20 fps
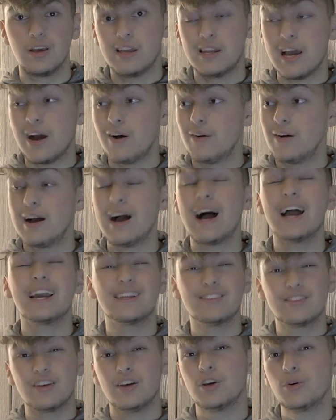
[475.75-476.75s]
Now, I
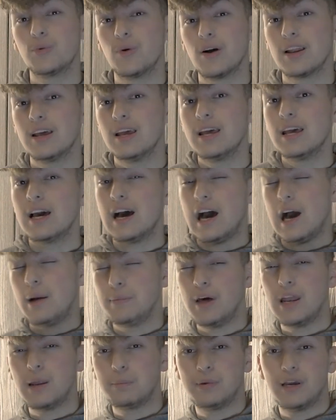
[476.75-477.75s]
can tell you what,
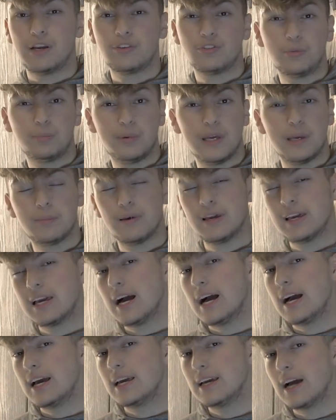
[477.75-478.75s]
I'm not a pixel peeping
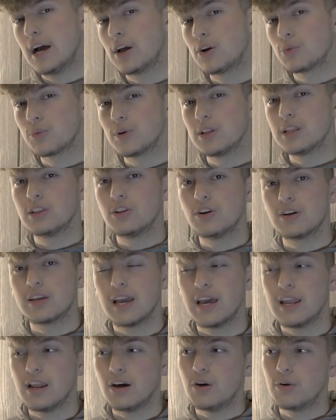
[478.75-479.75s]
guy. I don't really look
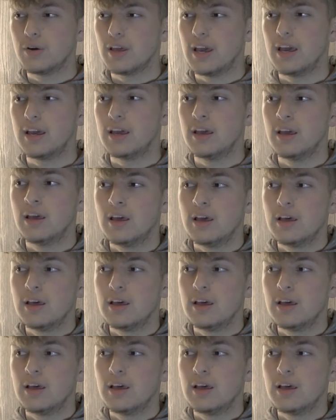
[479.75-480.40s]
at, okay,